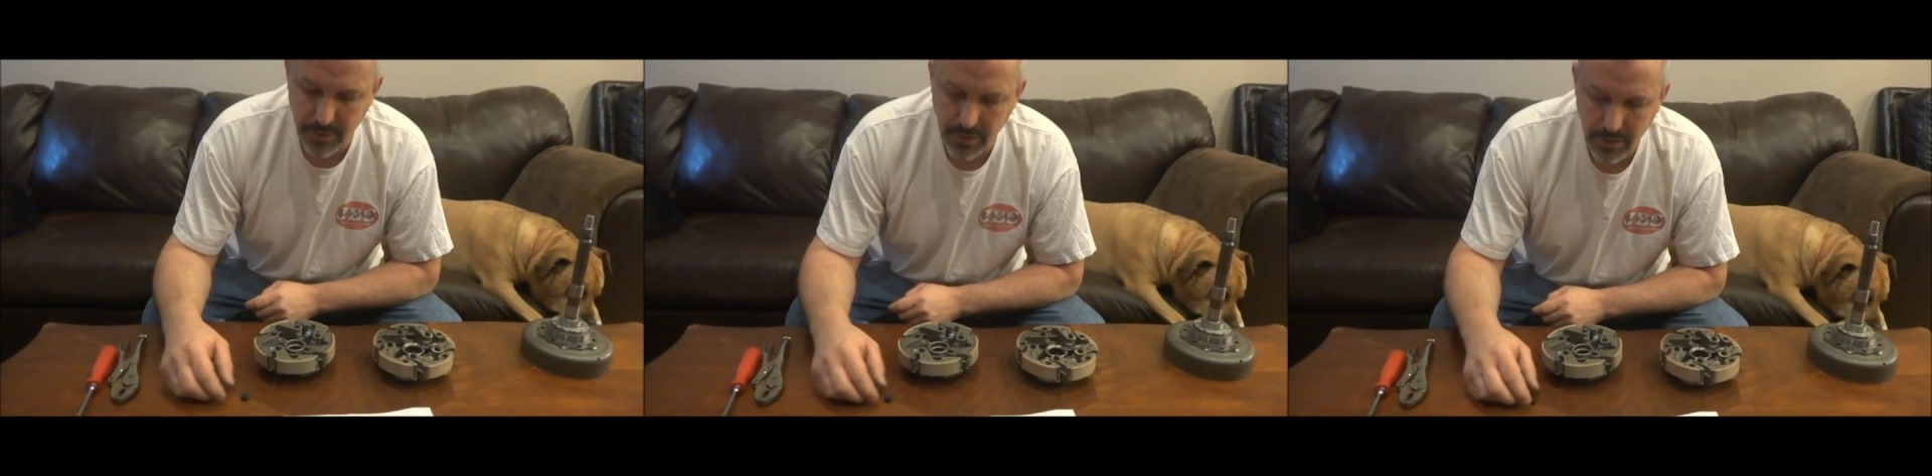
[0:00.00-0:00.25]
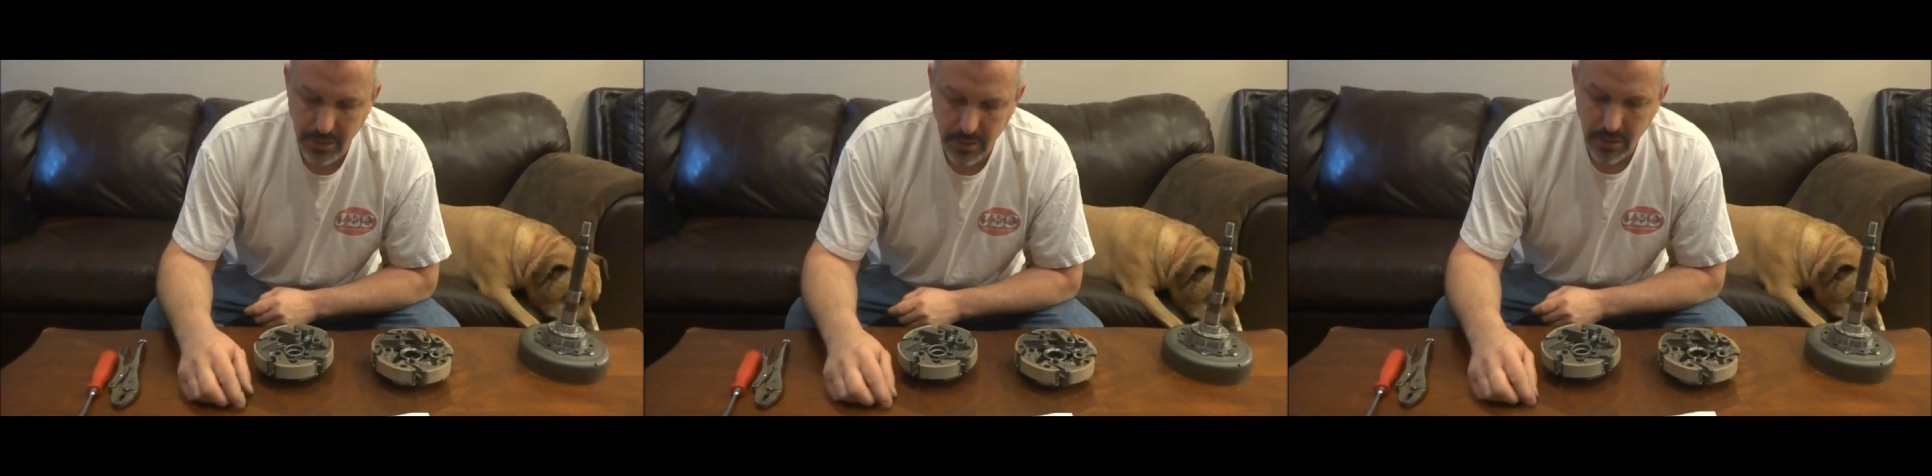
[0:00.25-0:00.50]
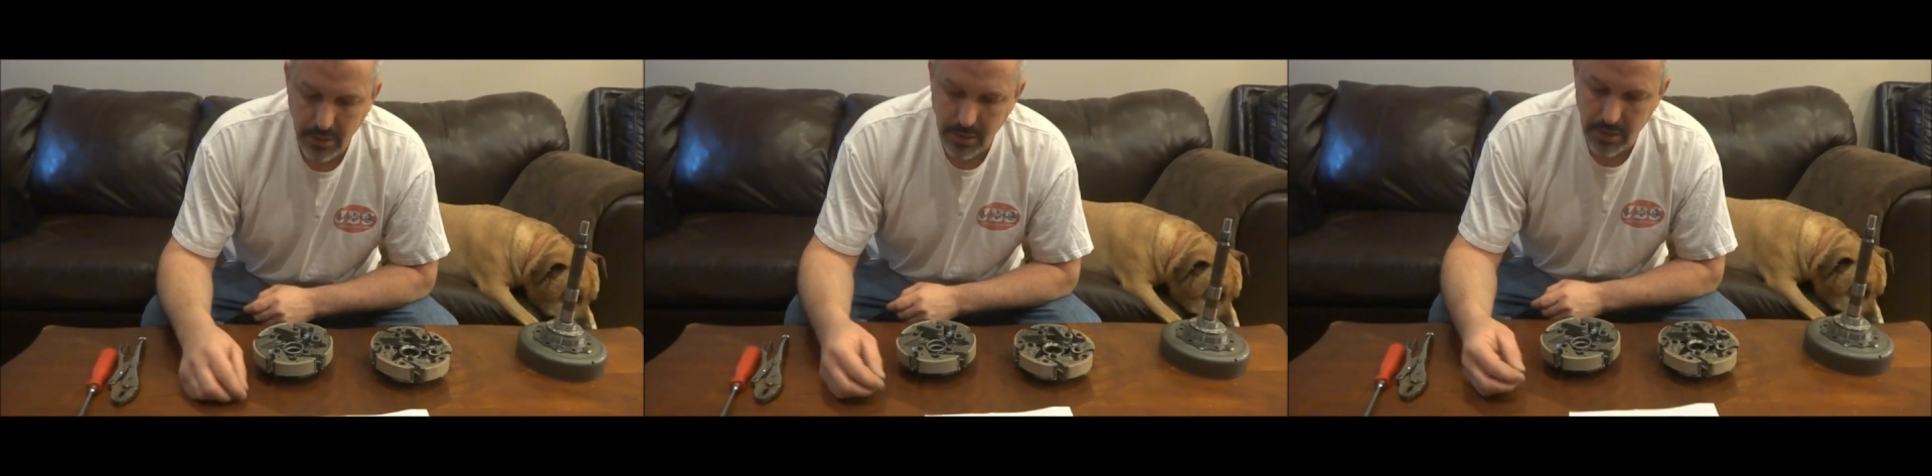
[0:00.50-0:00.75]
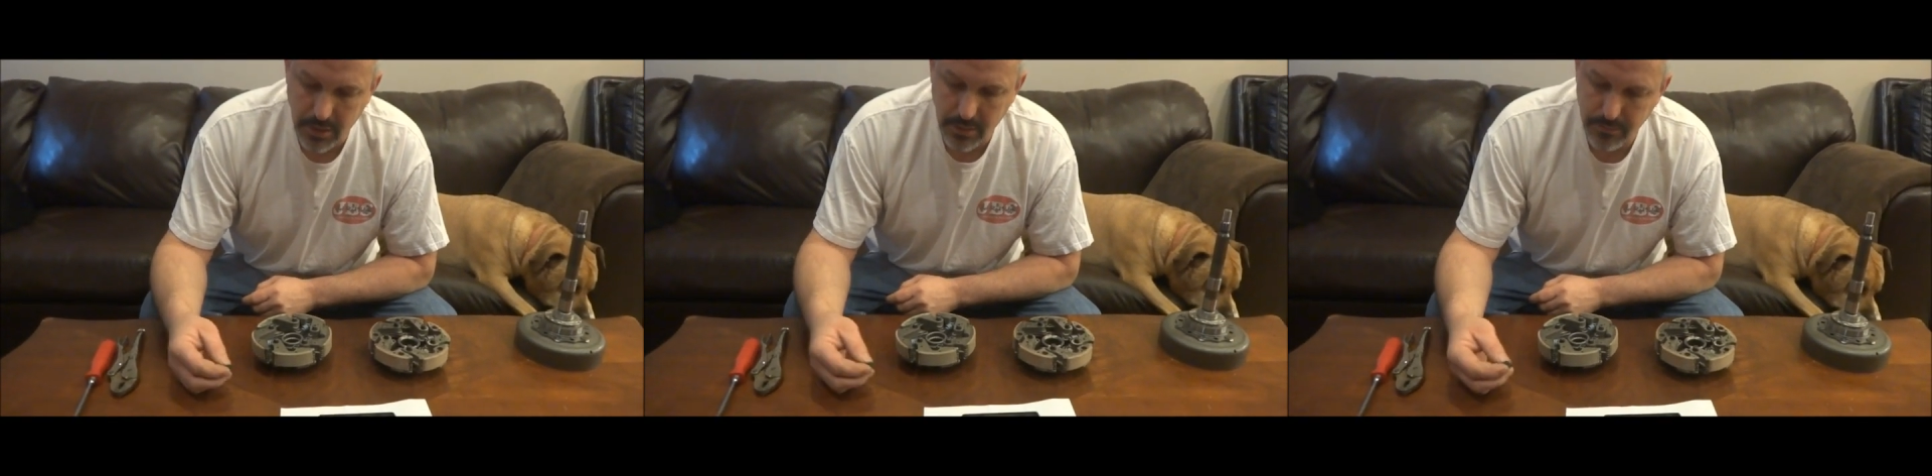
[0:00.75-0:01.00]
But
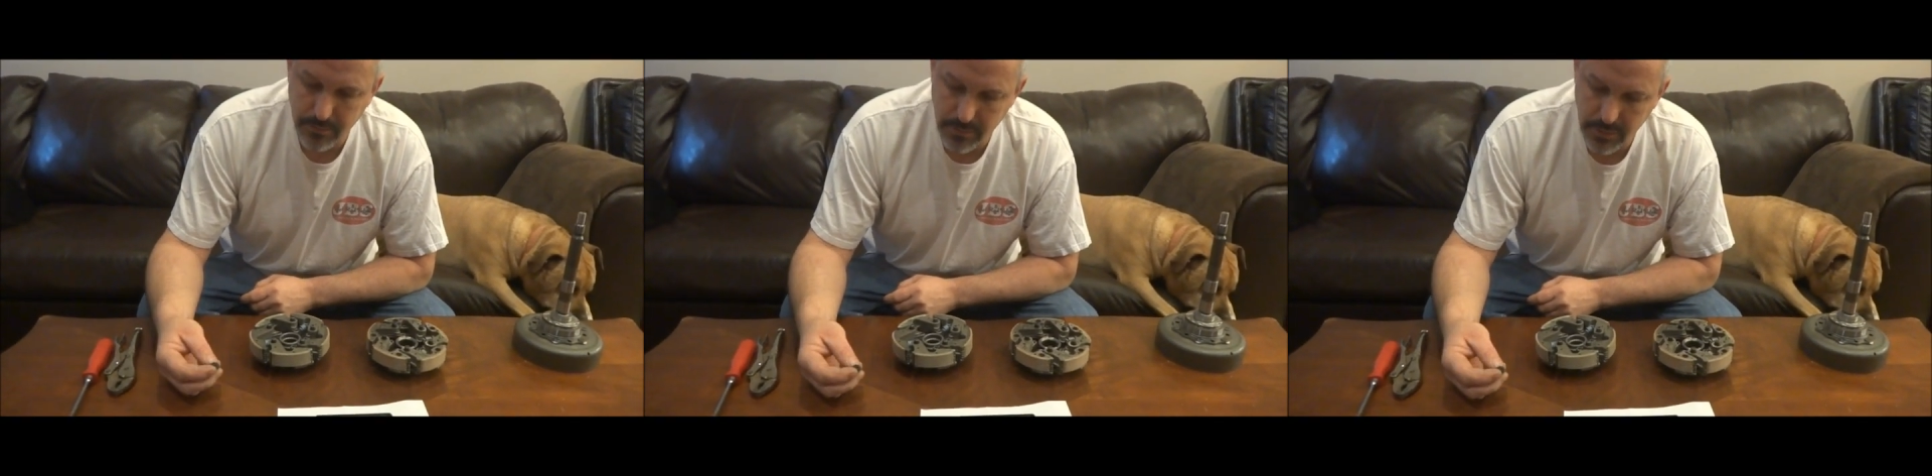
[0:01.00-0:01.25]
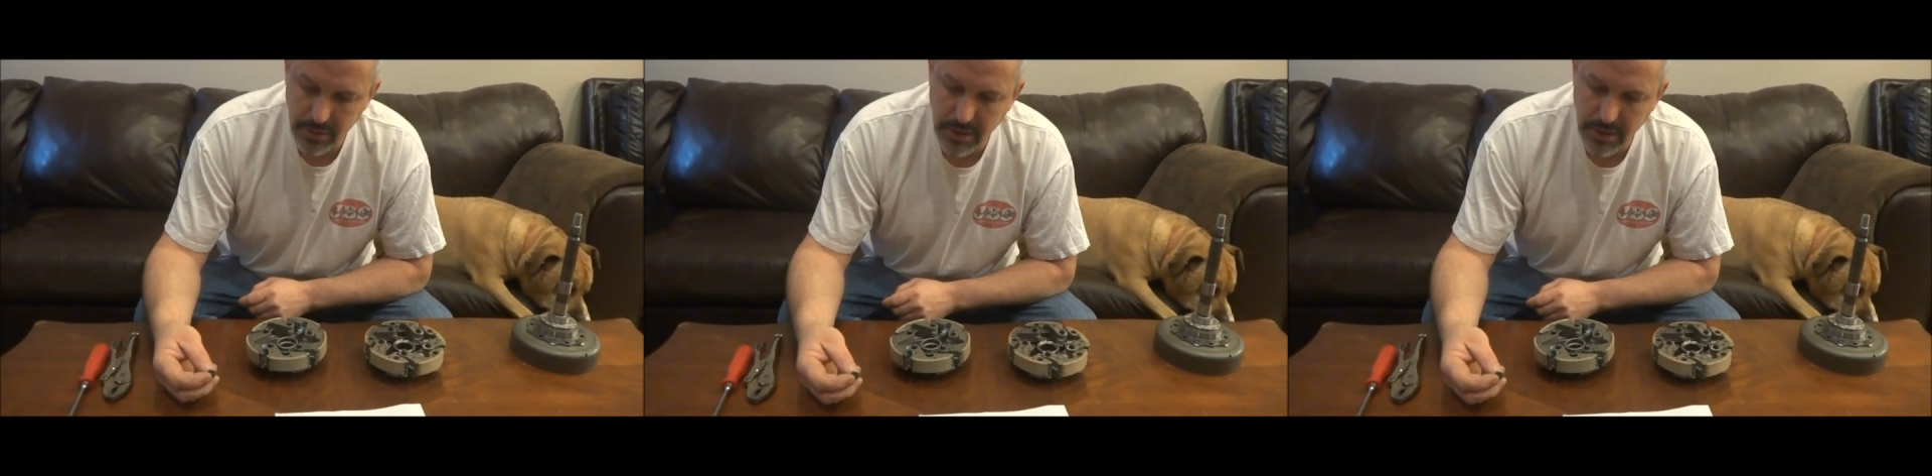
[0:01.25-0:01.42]
um, you